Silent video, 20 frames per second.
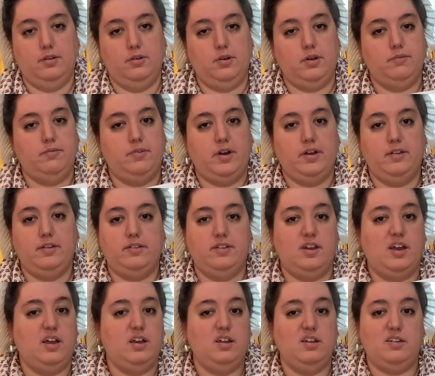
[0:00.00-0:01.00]
You can find this
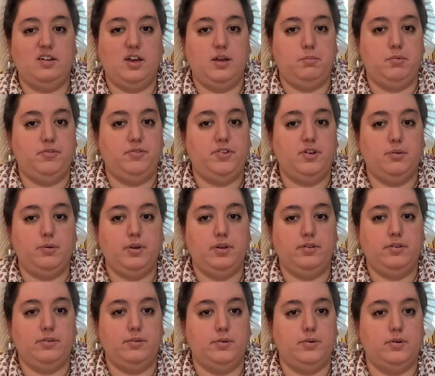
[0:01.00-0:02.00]
at any type of
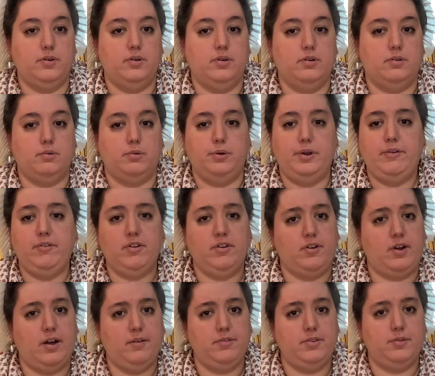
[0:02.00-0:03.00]
sewing store or even
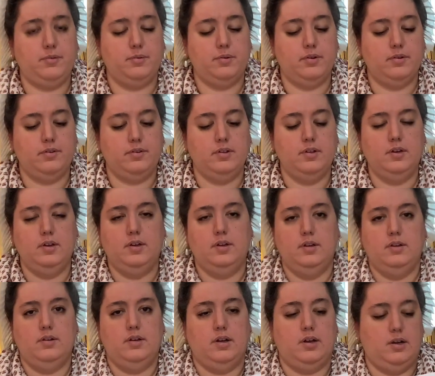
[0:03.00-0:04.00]
craft stores.
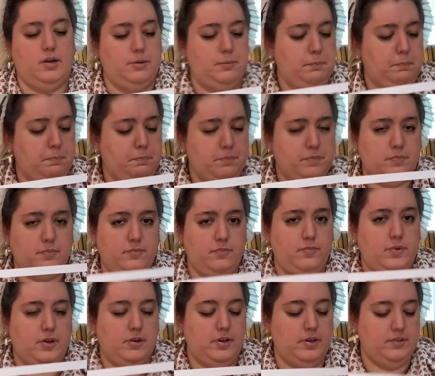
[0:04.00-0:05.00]
Um,
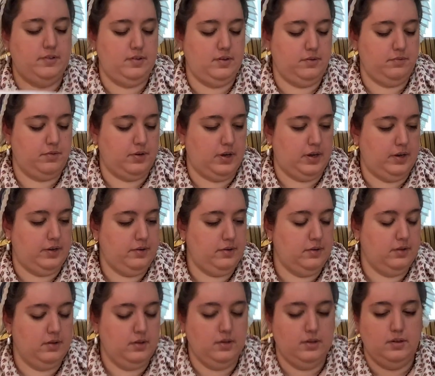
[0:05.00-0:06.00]
very easy to find.
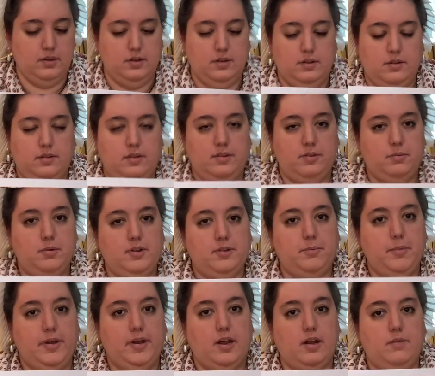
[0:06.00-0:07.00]
This one
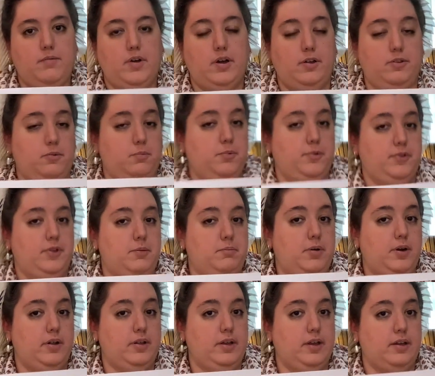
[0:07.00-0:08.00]
is made out of 100%
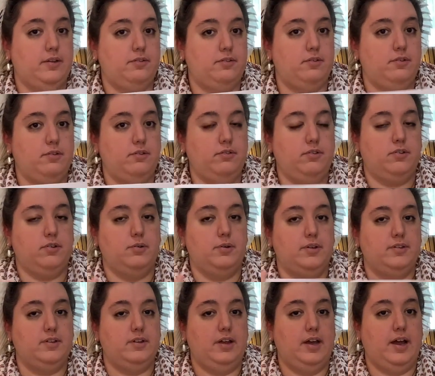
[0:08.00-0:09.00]
polyester, so
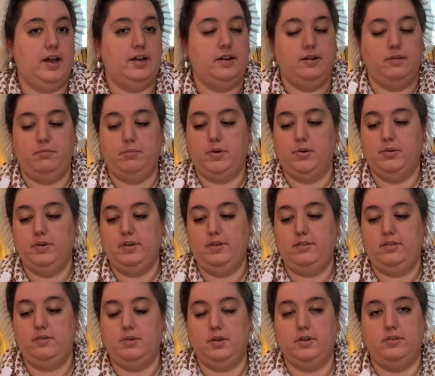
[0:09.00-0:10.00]
as an added
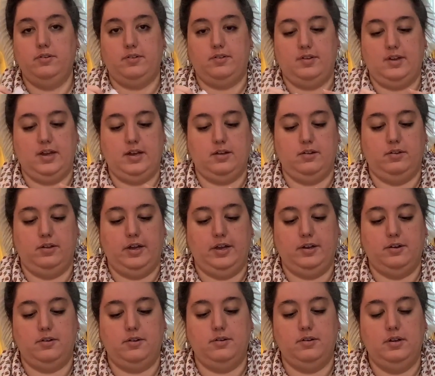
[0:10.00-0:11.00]
bonus, you can just take a
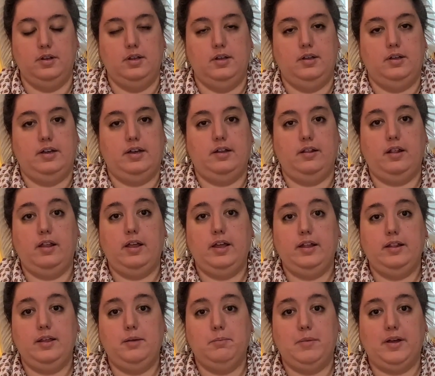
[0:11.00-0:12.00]
lighter and
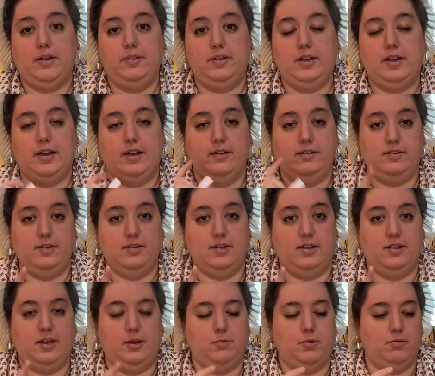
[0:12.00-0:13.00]
lightly melt the ends and
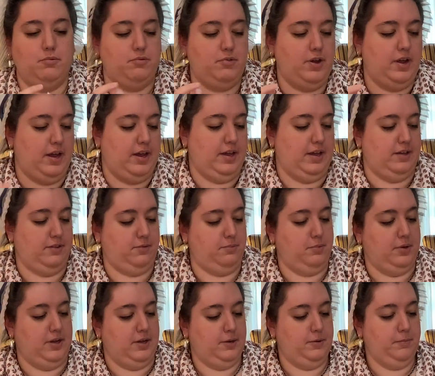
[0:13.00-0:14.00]
then they won't fray as
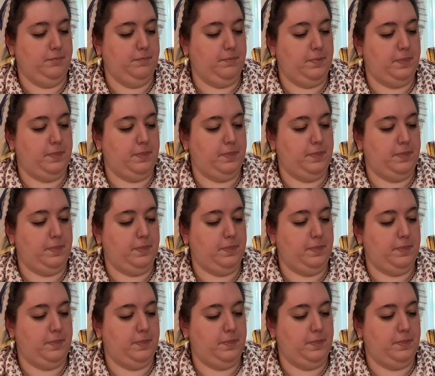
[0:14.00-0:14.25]
well.